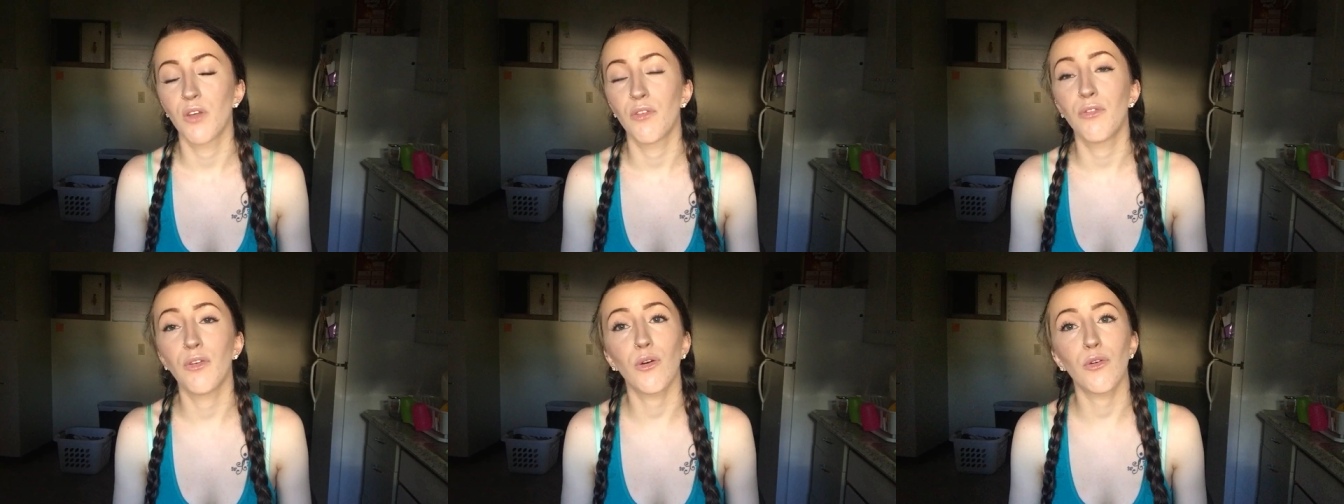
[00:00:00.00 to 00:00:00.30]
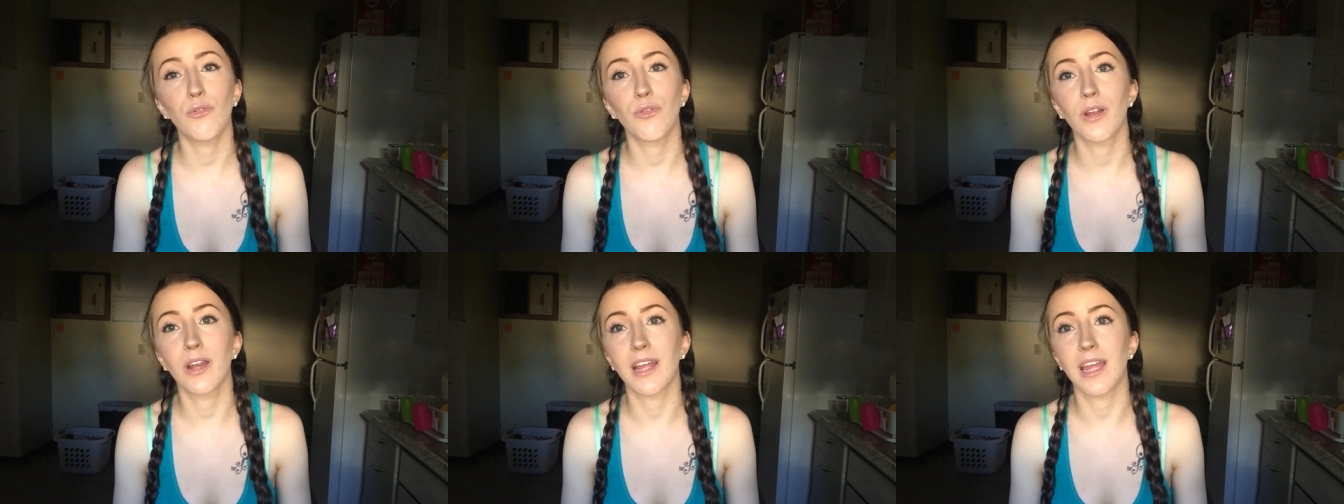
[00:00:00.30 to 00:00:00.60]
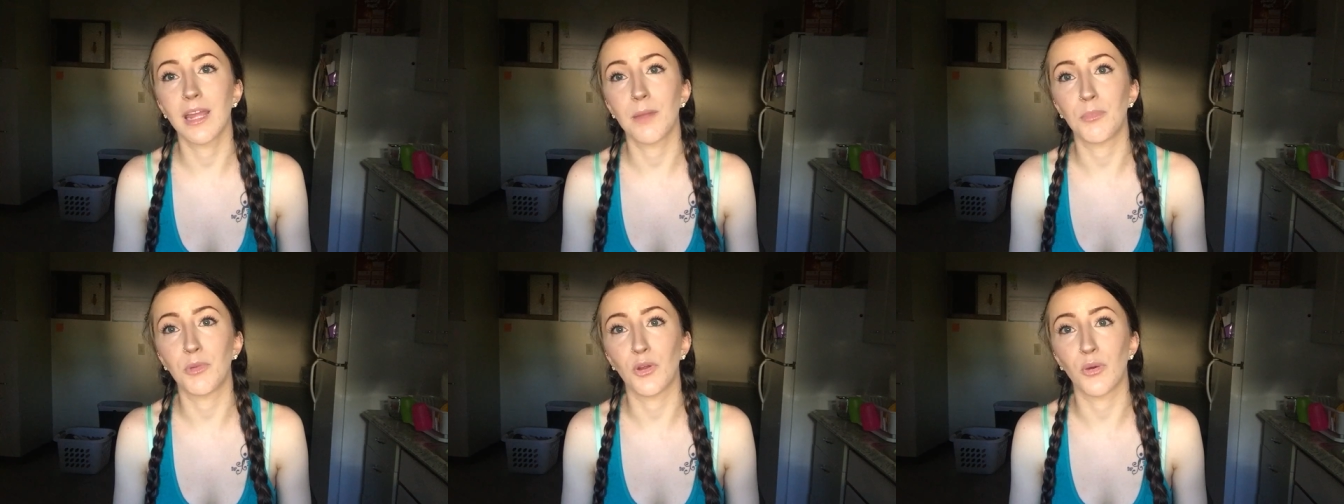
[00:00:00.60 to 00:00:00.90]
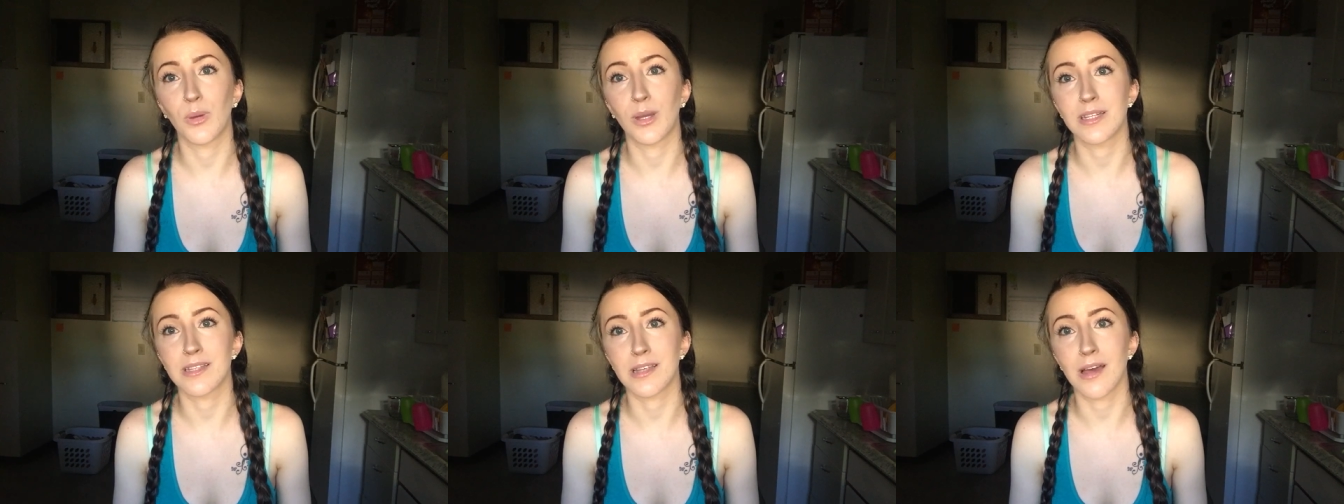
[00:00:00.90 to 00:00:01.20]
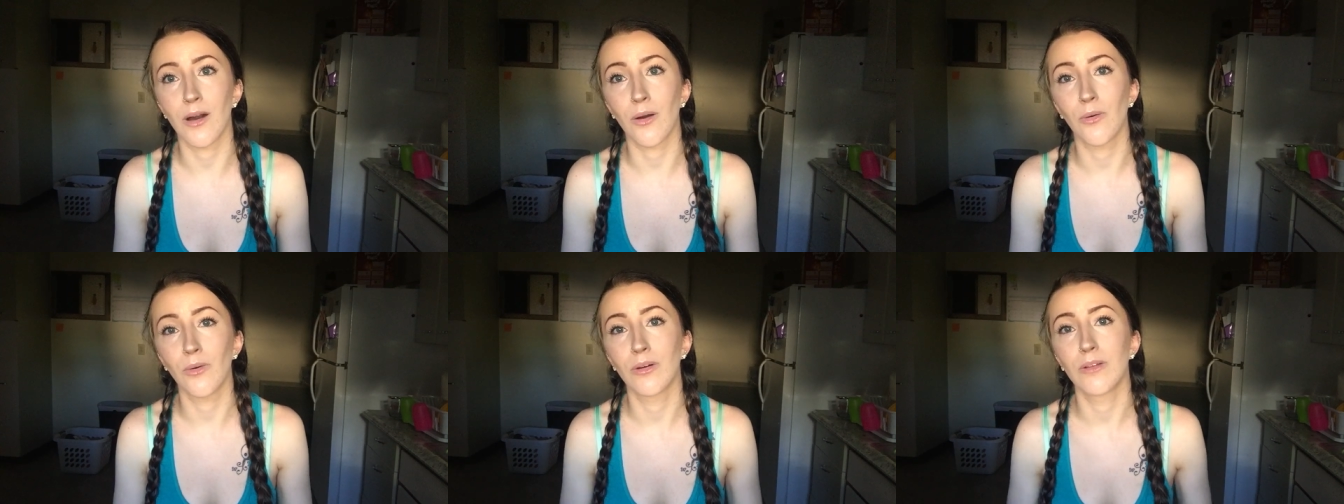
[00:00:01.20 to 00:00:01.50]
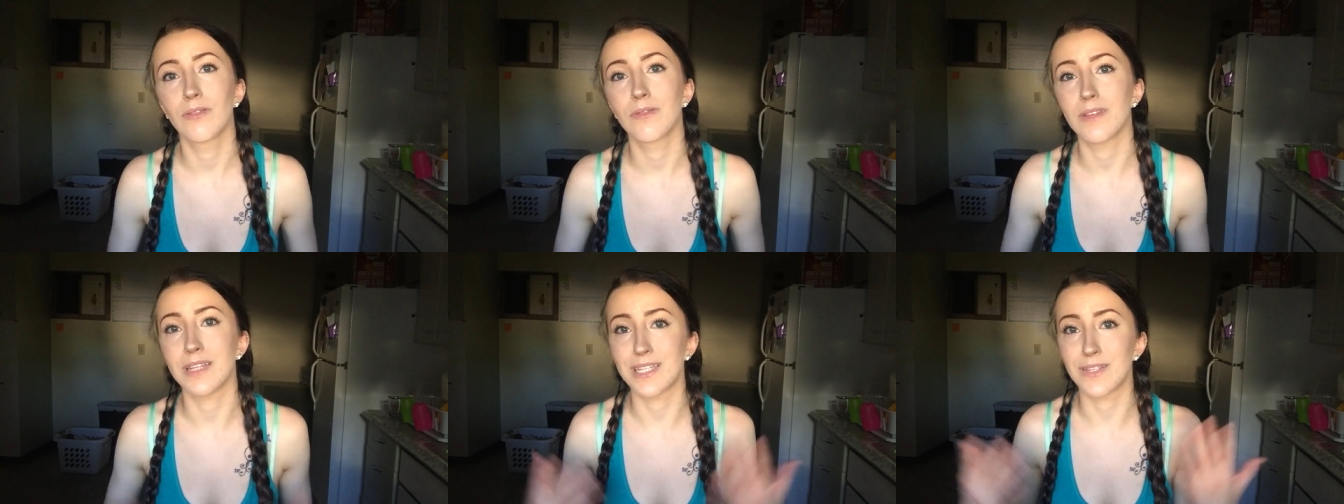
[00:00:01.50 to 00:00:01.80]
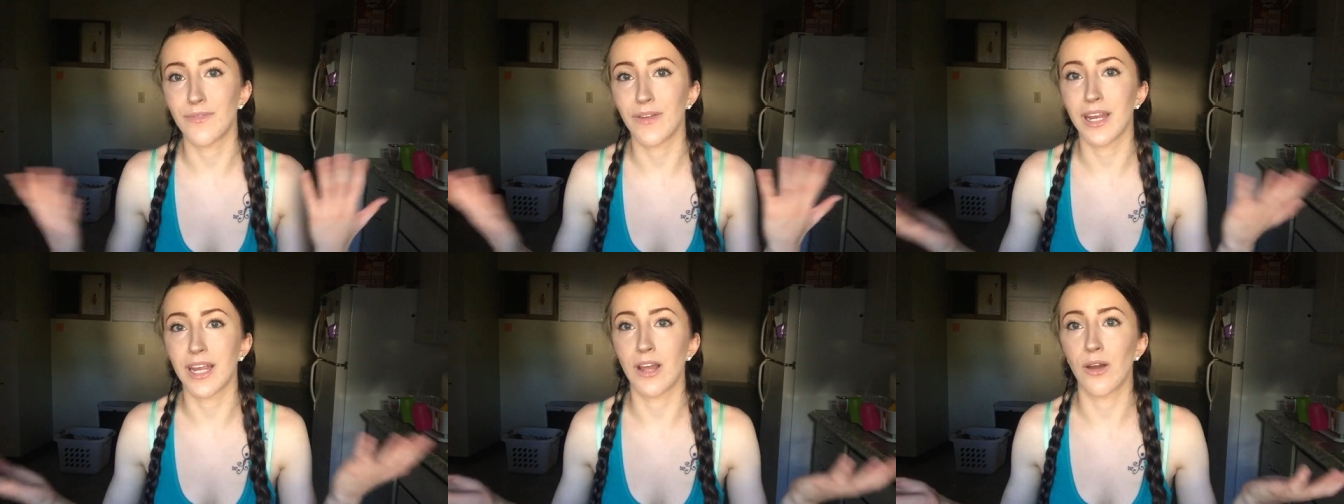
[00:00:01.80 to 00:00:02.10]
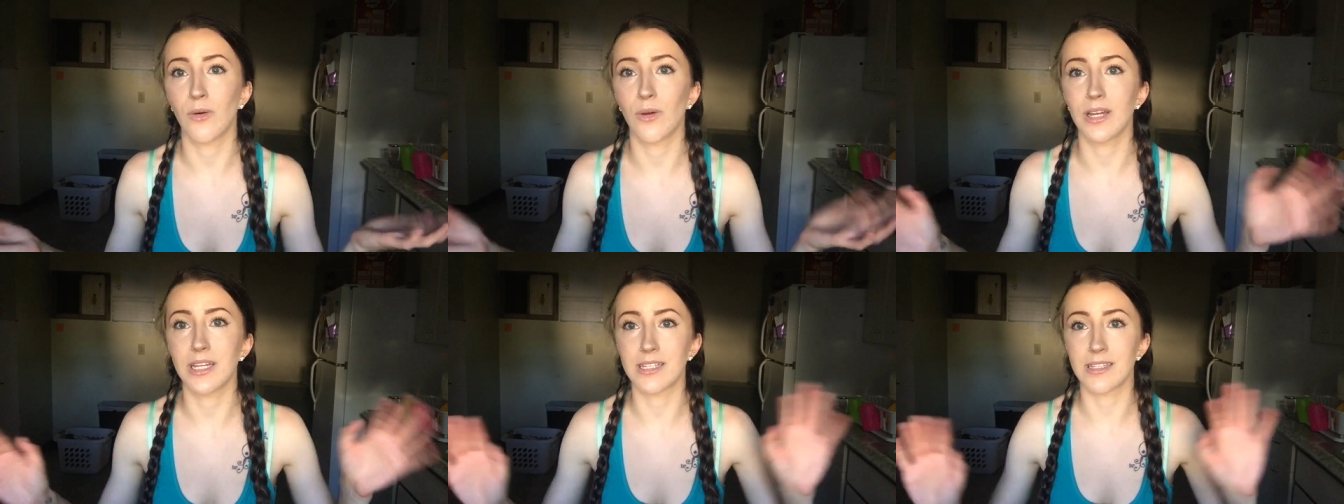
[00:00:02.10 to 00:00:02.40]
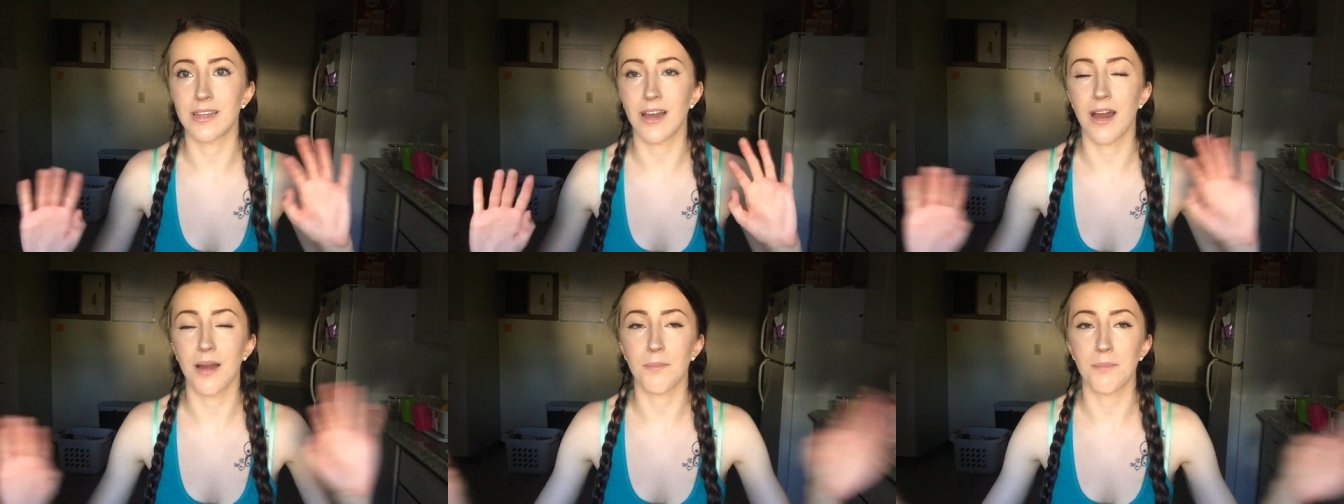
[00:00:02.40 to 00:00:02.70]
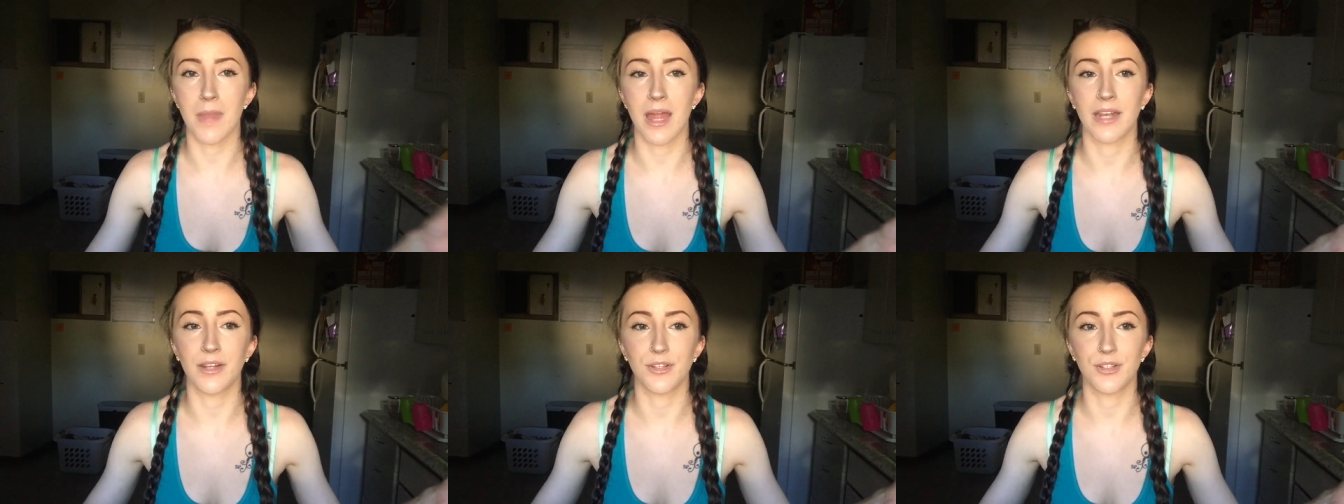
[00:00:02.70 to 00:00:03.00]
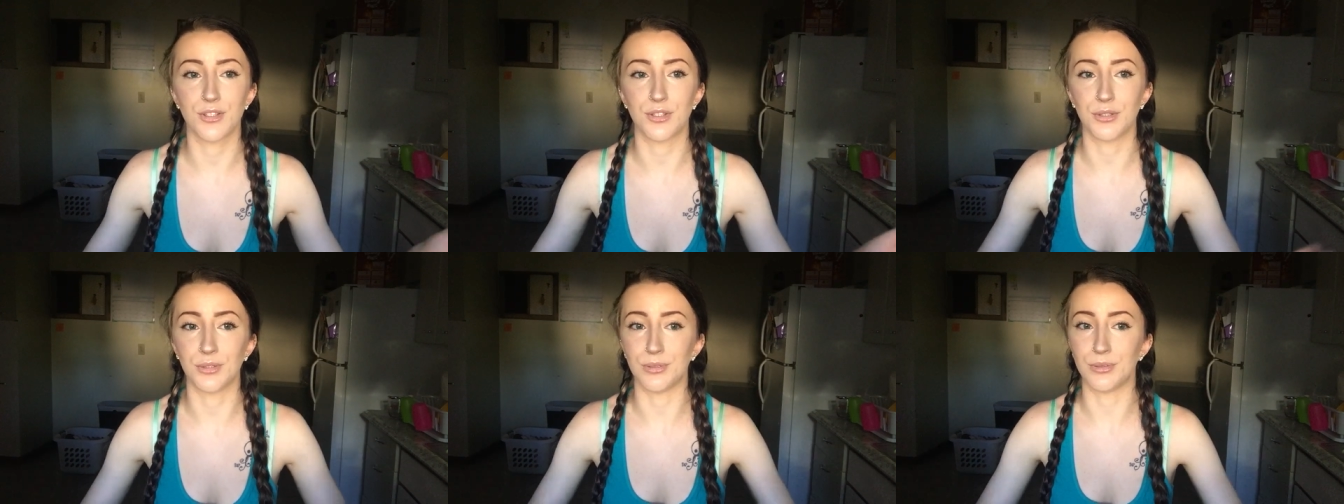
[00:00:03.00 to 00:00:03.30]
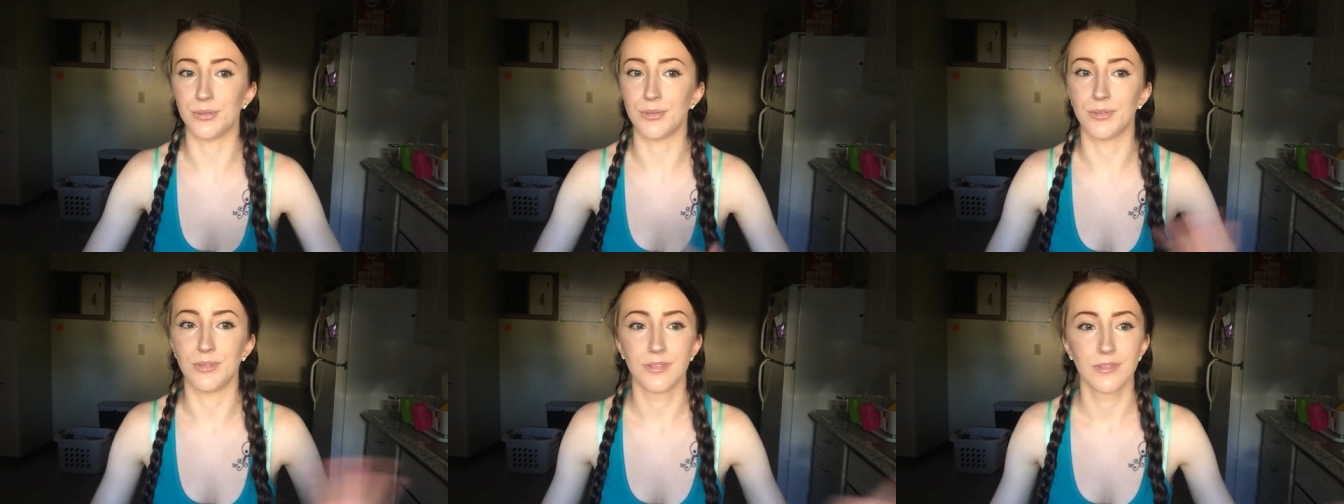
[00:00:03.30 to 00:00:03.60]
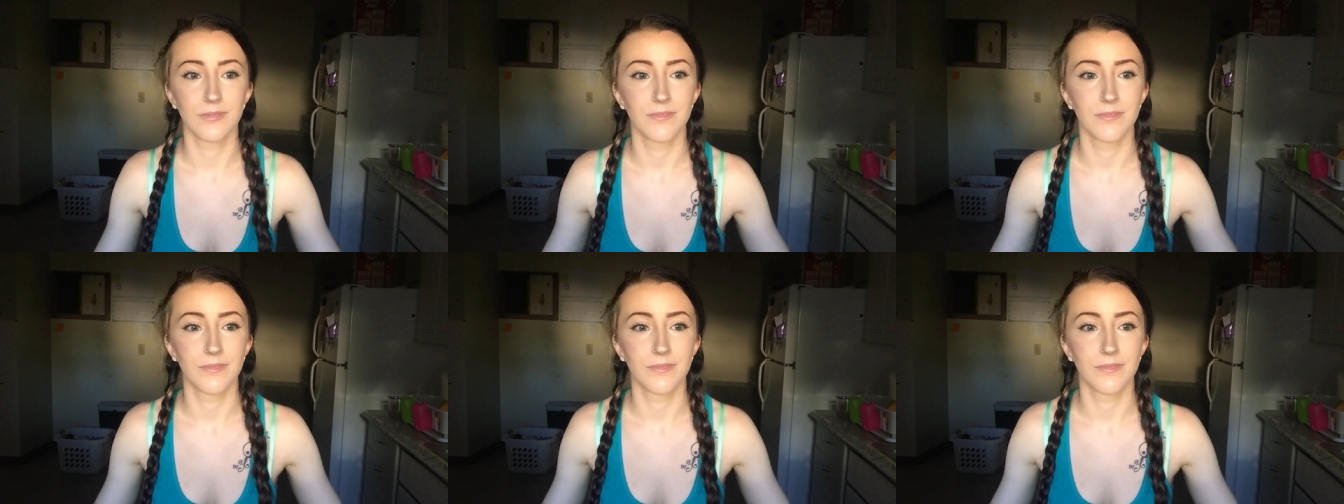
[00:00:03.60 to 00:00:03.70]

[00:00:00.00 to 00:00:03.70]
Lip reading: Feel free to keep doing so. This video is not meant to,